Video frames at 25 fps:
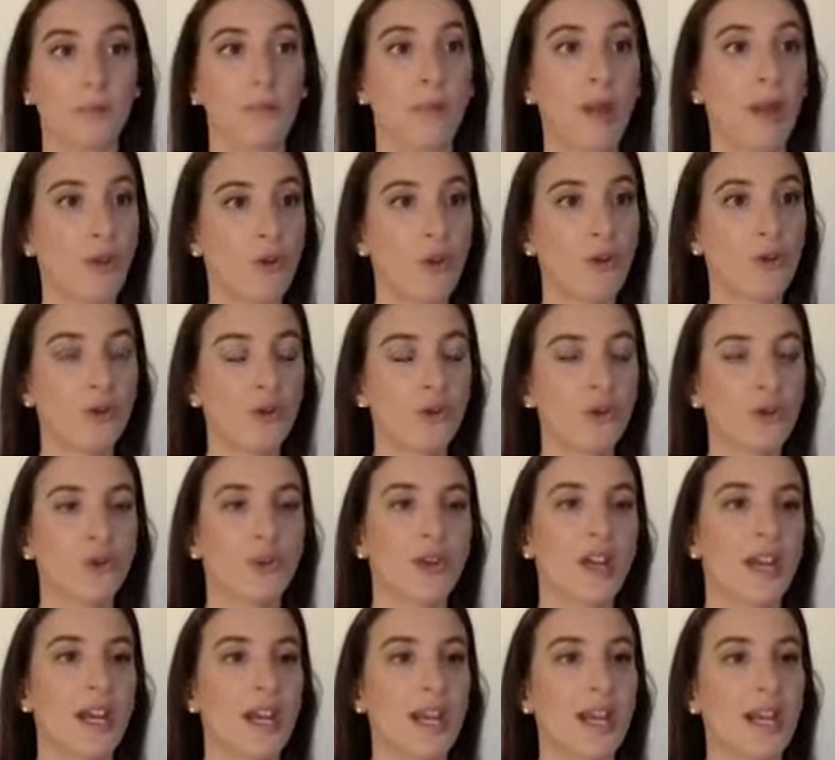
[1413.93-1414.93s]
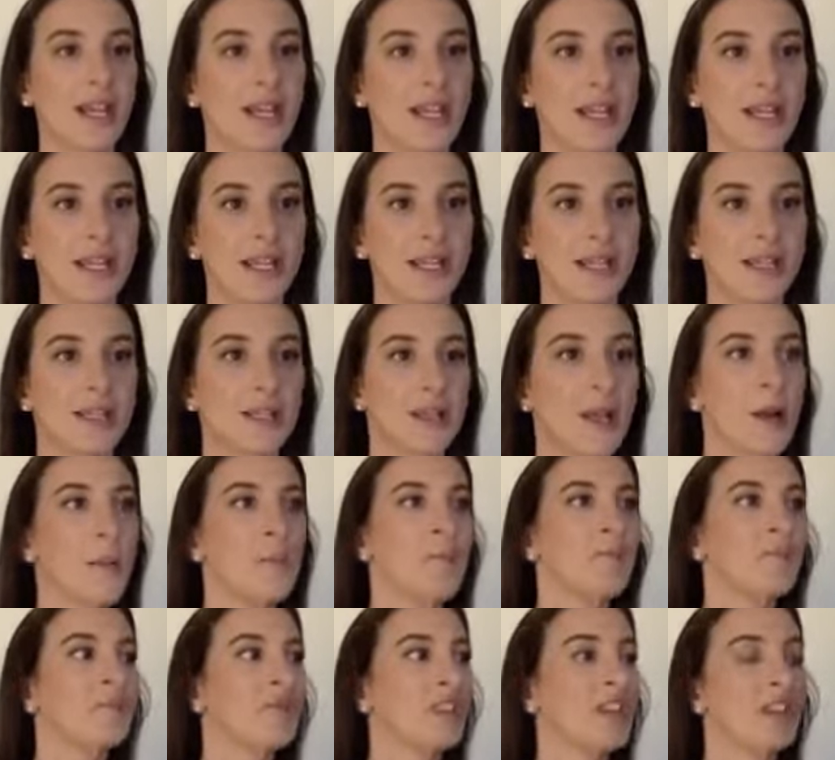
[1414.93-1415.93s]
Micronutrient is,
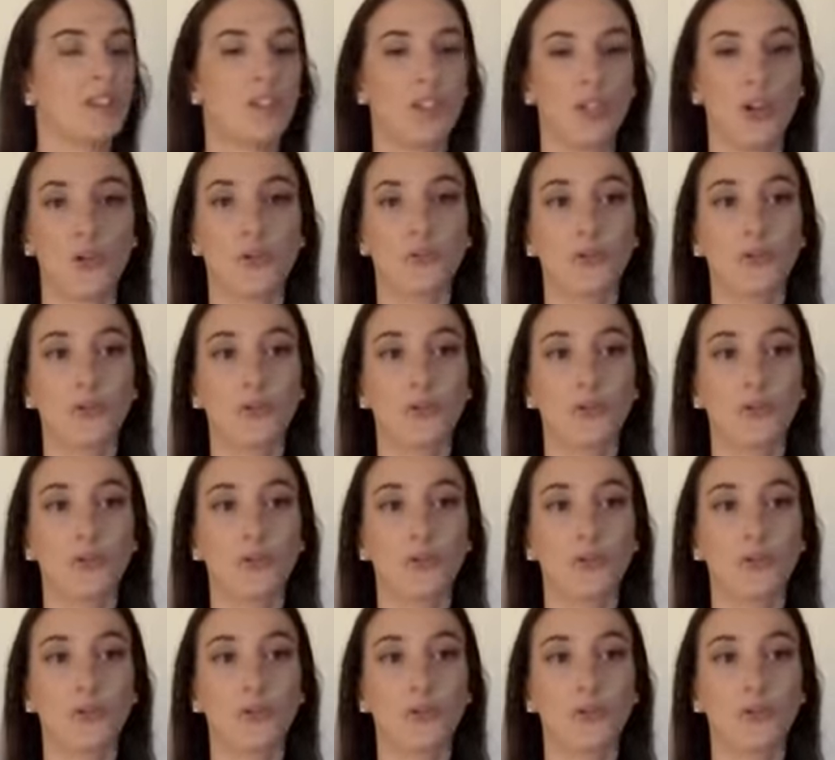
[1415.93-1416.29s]
you know,